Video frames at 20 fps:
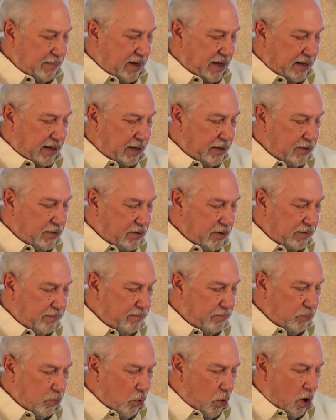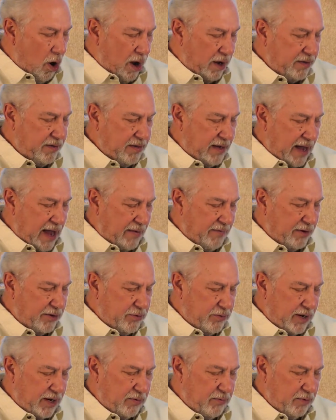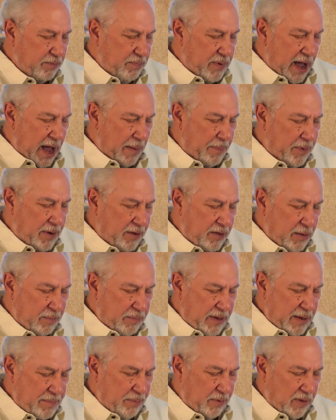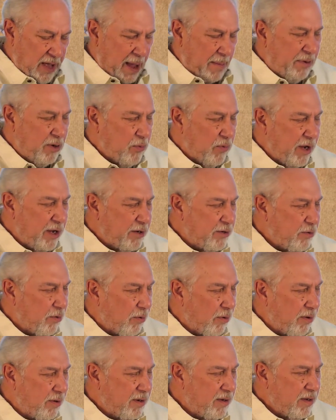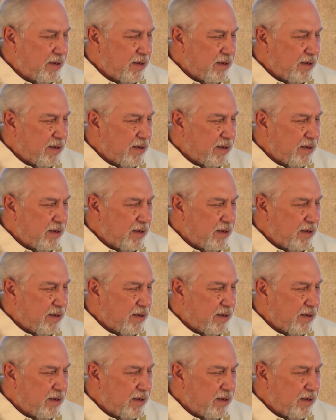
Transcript: like a good walk to have a drink with Papa and the people Hemingway adored.